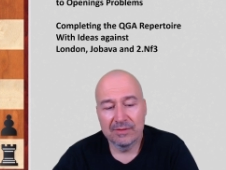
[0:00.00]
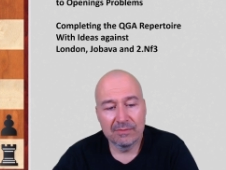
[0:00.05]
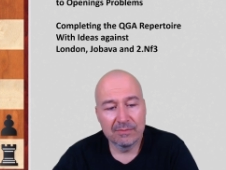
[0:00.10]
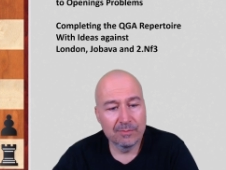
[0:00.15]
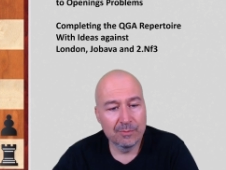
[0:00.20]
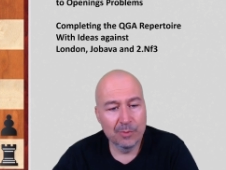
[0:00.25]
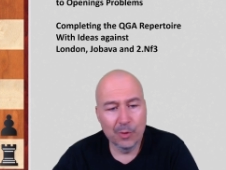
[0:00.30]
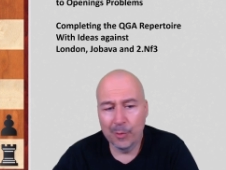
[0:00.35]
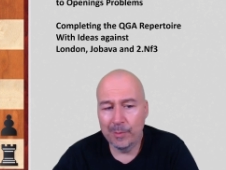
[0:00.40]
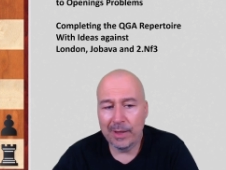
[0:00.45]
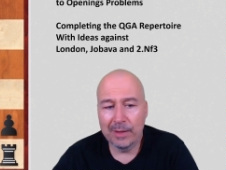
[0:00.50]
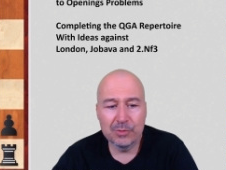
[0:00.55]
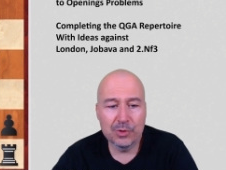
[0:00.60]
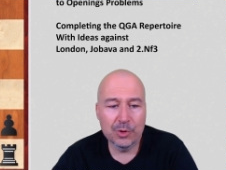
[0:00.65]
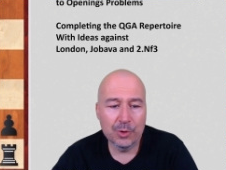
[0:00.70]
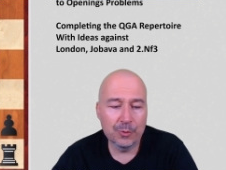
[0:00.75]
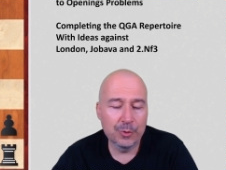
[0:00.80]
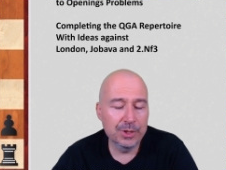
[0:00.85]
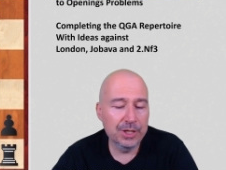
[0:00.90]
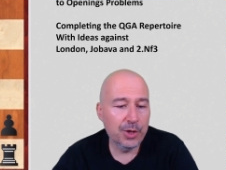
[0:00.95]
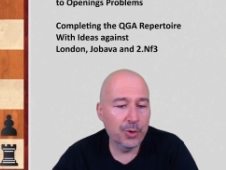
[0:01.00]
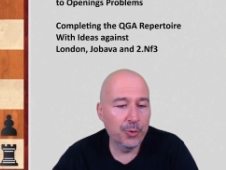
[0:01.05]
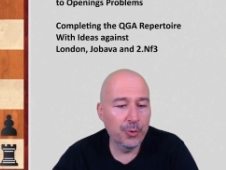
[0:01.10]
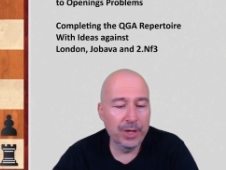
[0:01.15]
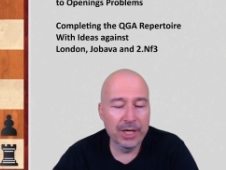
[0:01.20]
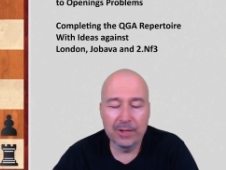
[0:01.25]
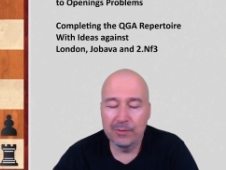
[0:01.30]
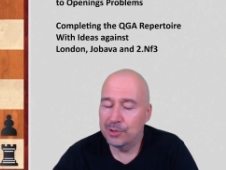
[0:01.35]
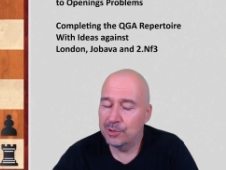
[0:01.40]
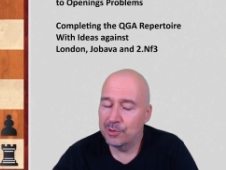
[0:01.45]
Bluebaum took with the
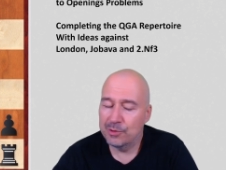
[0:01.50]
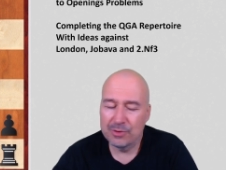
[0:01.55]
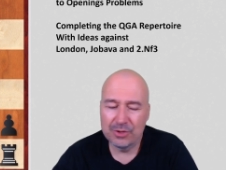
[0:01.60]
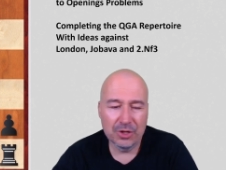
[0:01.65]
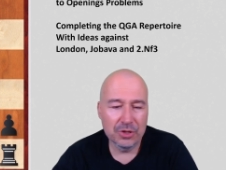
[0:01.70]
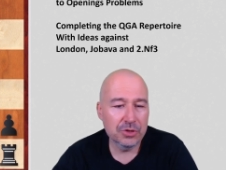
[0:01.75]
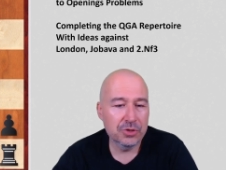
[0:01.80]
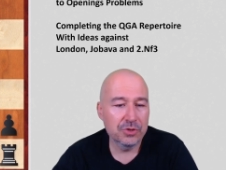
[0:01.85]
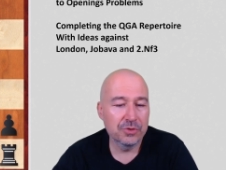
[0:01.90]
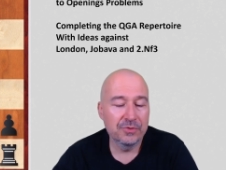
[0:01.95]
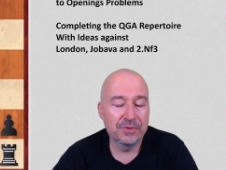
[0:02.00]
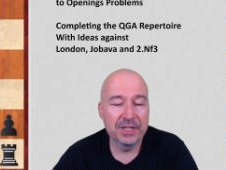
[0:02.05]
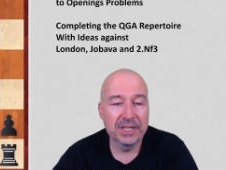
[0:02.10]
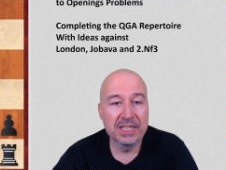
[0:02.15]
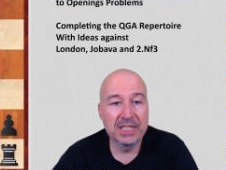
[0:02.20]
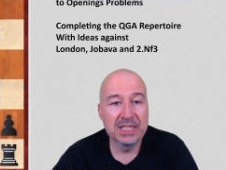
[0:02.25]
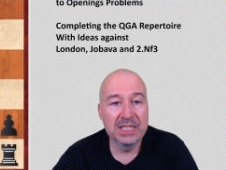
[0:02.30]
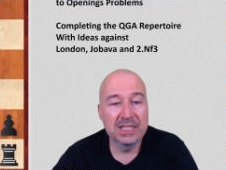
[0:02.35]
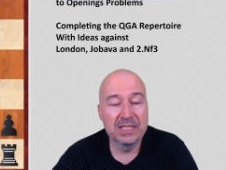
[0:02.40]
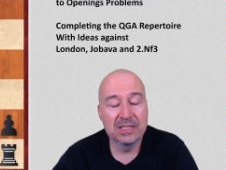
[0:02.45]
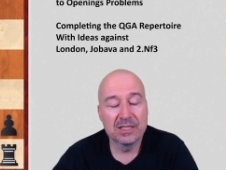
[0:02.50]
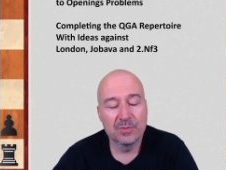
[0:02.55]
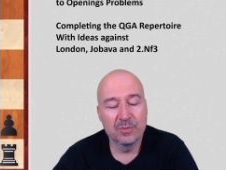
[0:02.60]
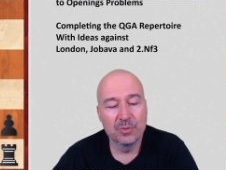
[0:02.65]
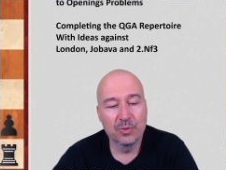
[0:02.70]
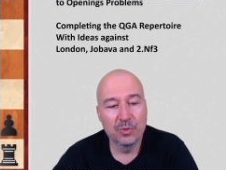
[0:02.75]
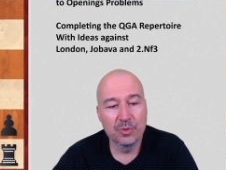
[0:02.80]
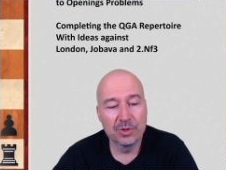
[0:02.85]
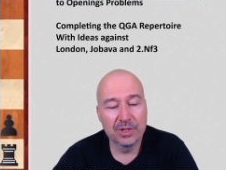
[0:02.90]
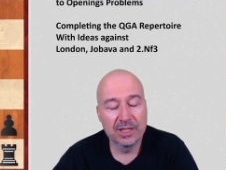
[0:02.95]
queen, which was also very
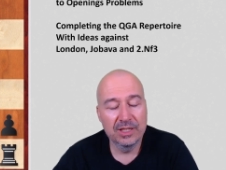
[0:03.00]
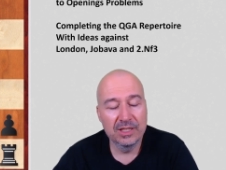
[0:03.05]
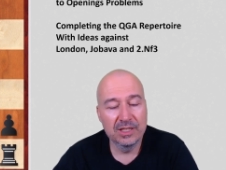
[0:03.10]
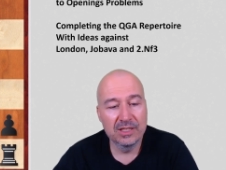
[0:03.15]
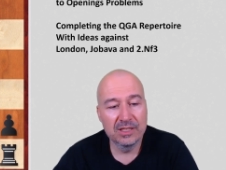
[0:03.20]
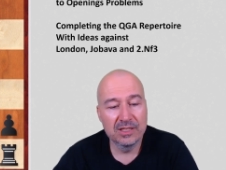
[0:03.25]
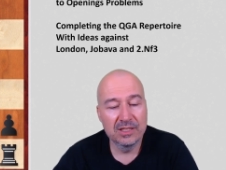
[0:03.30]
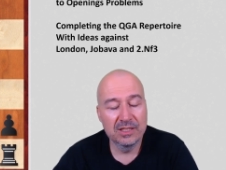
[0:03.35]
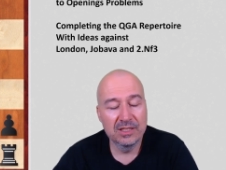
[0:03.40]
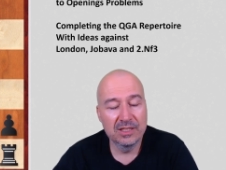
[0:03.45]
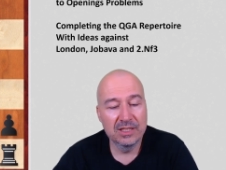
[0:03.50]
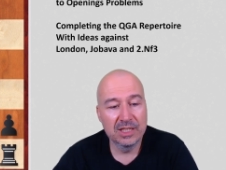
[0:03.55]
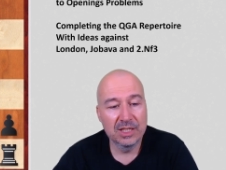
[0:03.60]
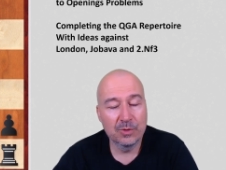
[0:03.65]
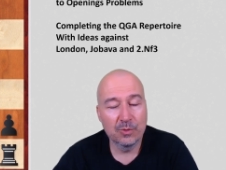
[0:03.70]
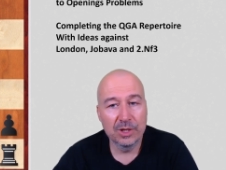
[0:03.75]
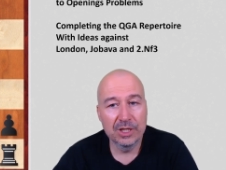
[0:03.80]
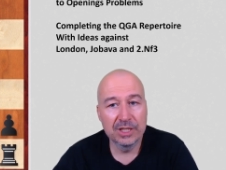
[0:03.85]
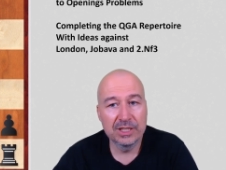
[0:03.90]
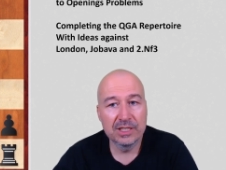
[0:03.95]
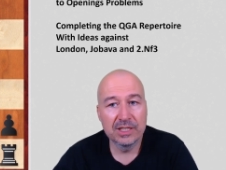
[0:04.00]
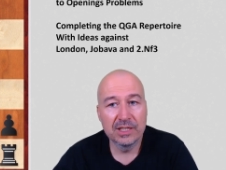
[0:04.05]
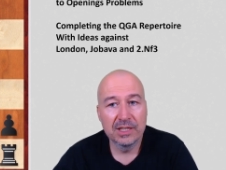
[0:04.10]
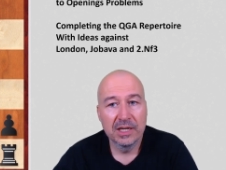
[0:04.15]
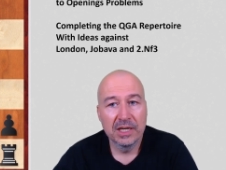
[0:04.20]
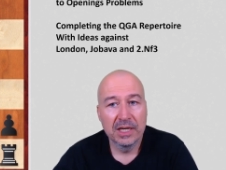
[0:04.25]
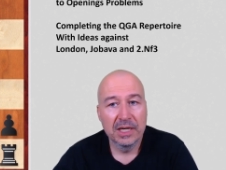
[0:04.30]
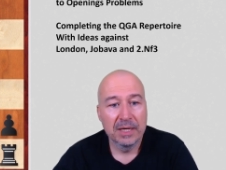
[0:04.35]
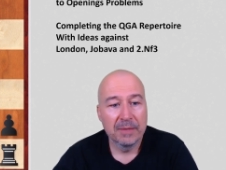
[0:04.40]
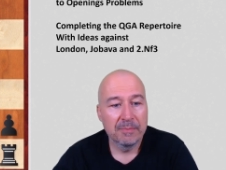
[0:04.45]
smooth and easy equality,
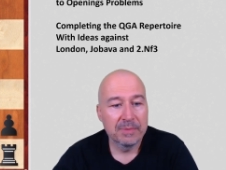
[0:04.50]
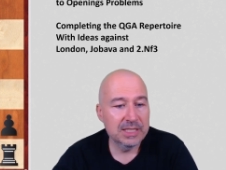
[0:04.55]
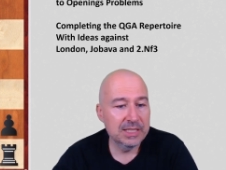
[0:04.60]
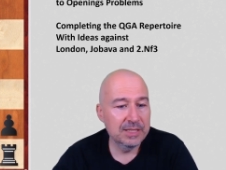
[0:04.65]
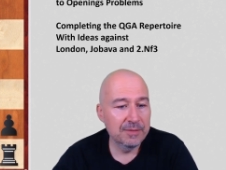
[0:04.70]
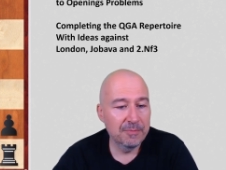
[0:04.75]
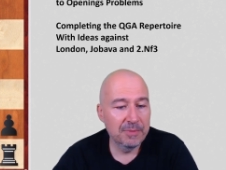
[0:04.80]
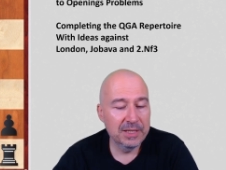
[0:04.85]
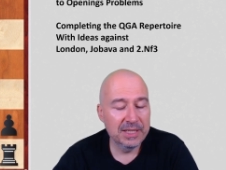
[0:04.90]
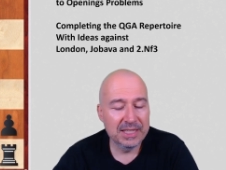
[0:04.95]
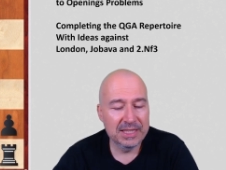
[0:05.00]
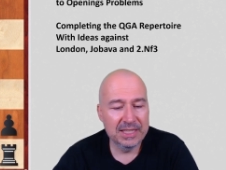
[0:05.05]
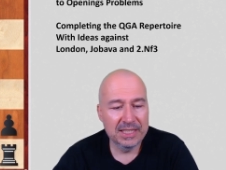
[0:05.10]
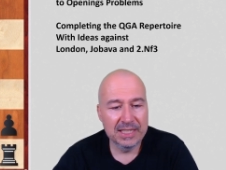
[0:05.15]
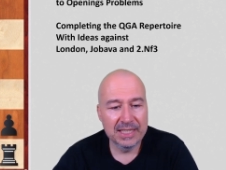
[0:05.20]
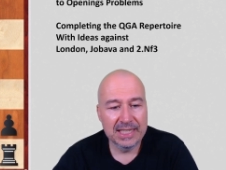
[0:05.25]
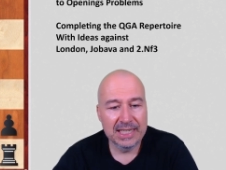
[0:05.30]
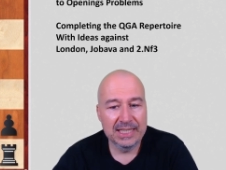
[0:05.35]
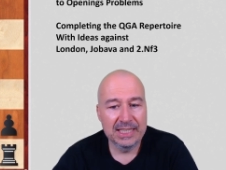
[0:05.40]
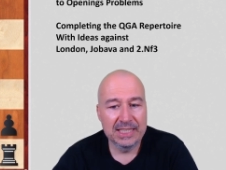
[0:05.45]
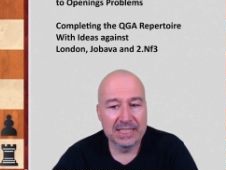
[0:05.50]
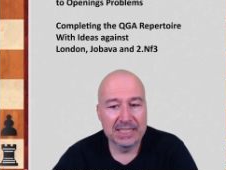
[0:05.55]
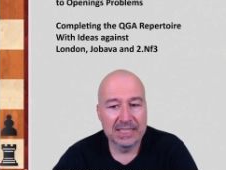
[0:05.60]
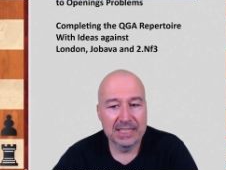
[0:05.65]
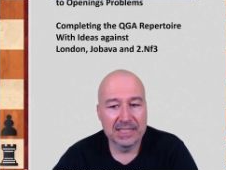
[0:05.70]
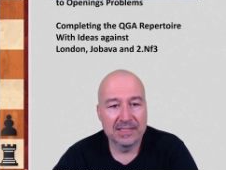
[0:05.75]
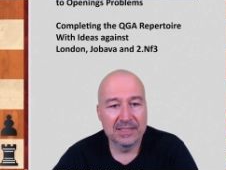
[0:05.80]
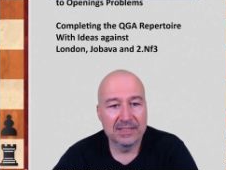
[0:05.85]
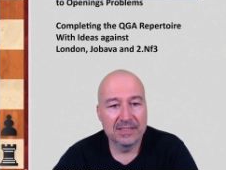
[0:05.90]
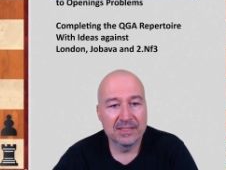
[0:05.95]
but simply I think knight
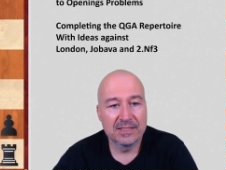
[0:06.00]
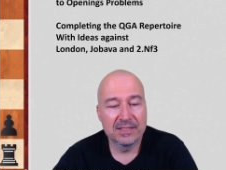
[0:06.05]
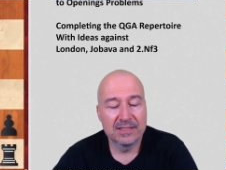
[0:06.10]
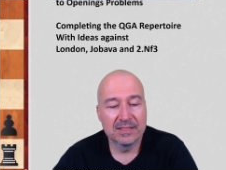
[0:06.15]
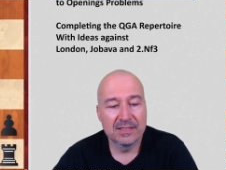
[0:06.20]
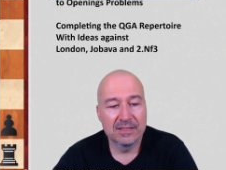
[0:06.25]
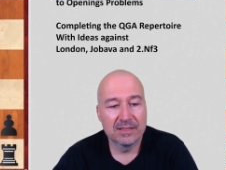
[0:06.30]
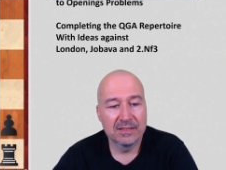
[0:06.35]
d6 is